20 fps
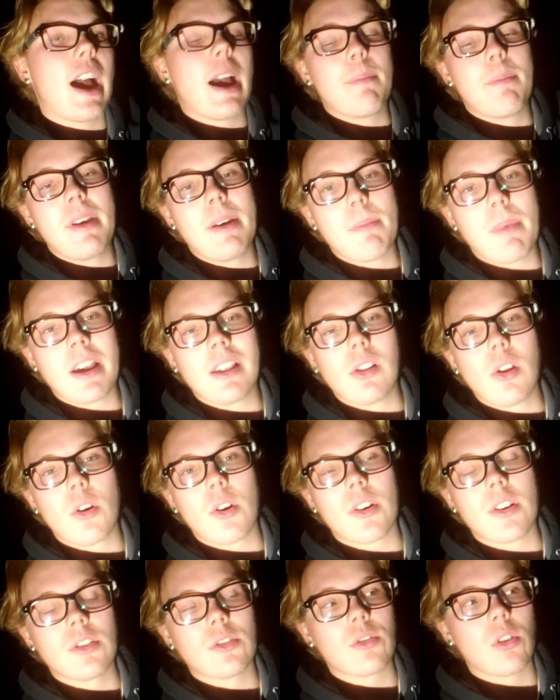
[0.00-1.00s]
I bit my
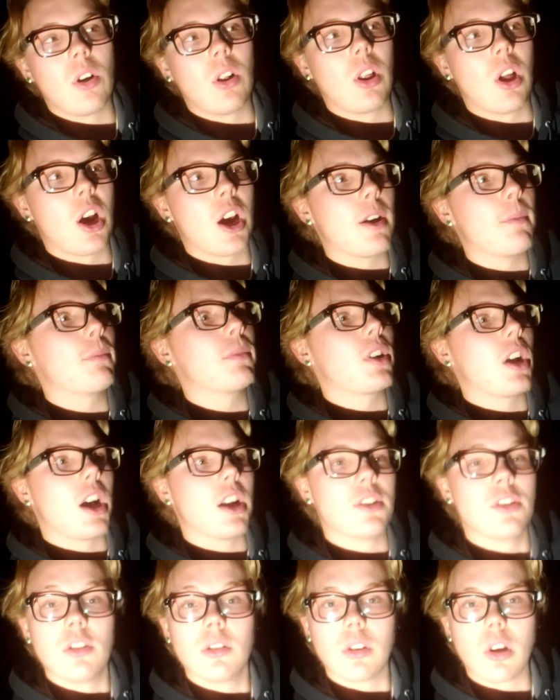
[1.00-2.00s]
lower control arm,
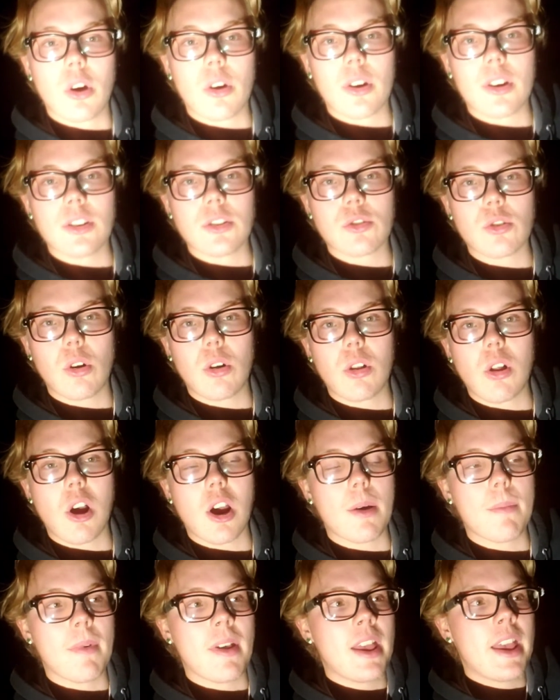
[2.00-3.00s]
got a new lower control
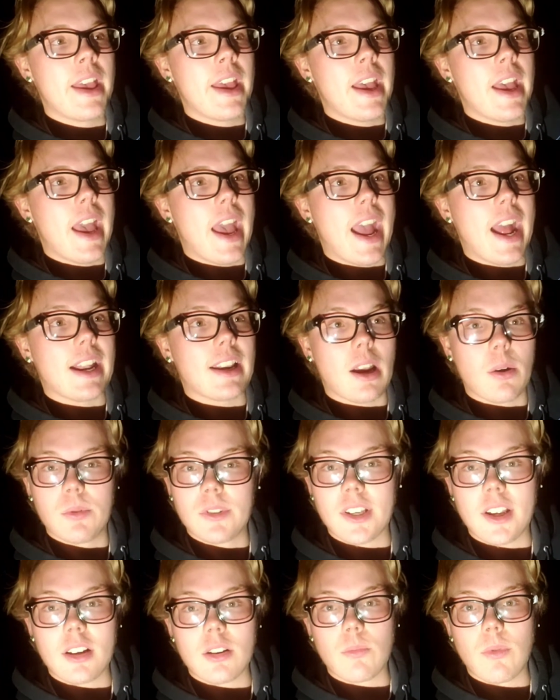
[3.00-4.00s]
arm, and I
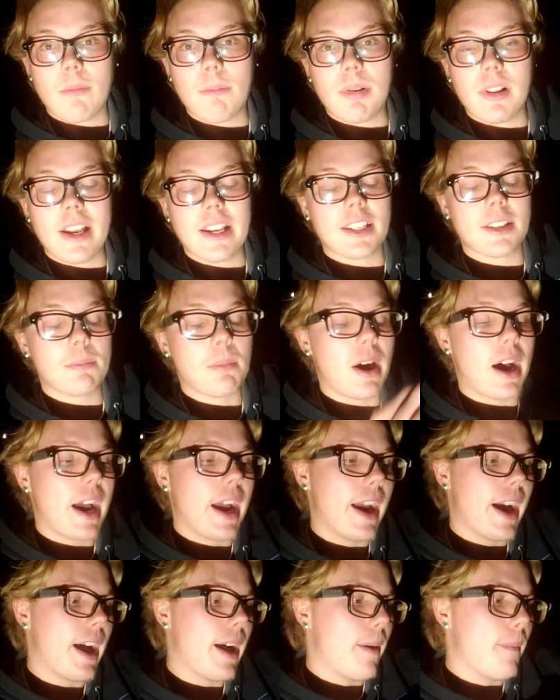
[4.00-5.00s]
was gonna replace
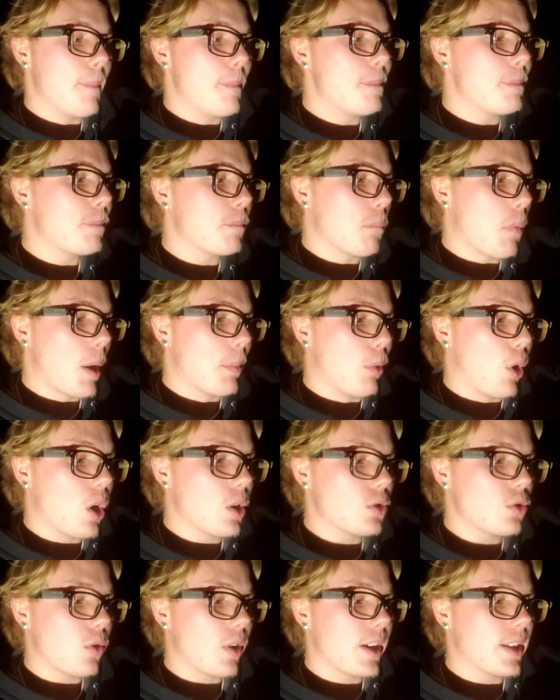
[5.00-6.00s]
my my
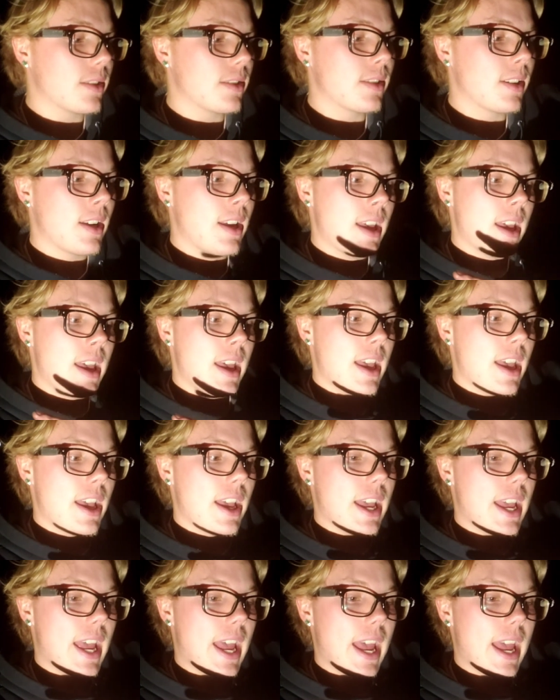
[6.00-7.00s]
ball joints,
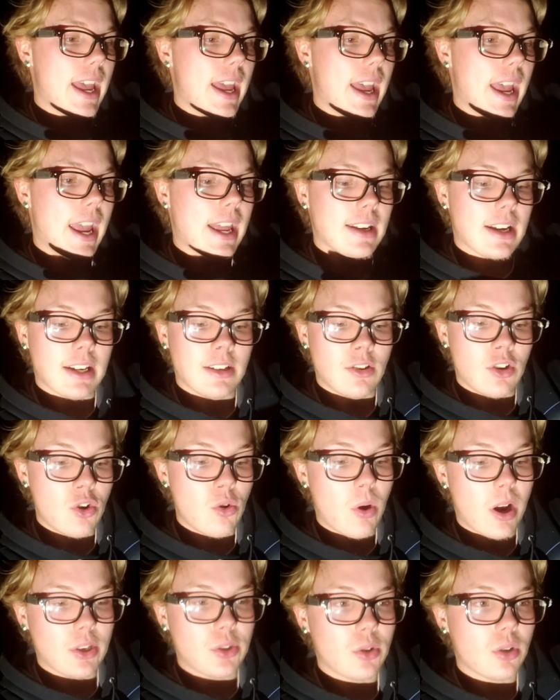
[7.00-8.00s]
and I
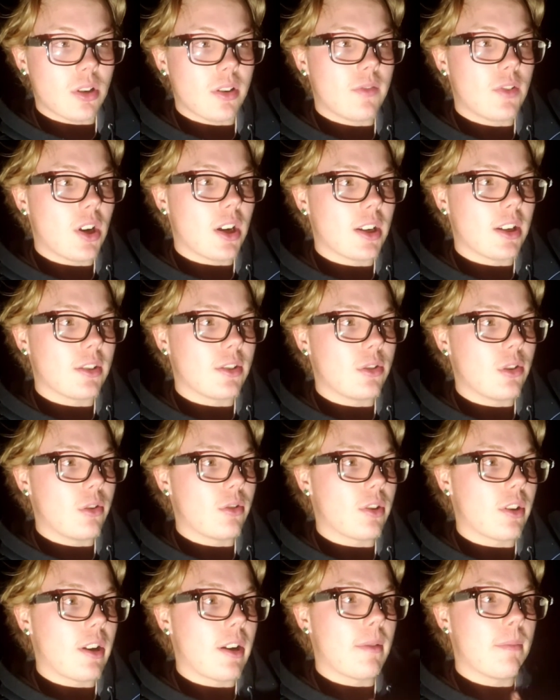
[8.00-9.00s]
knew I should have done it
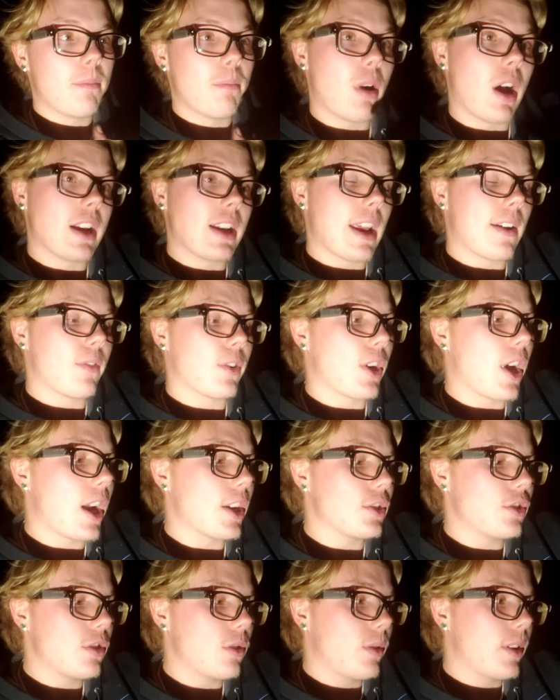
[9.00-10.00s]
sooner, but I never
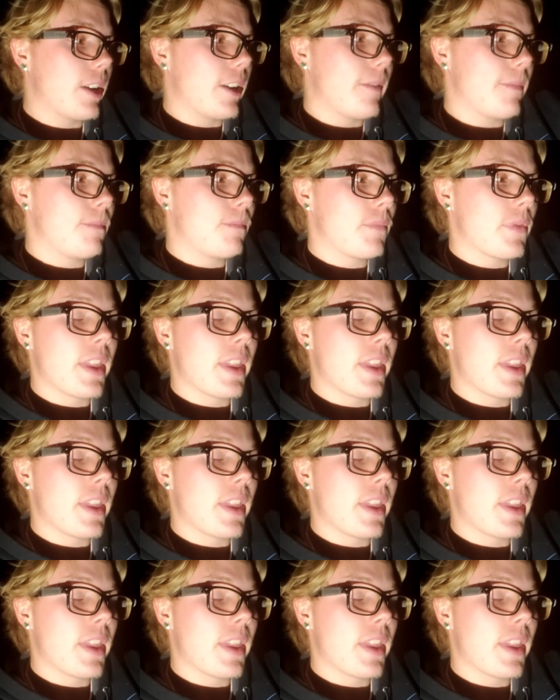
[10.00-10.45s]
got to it.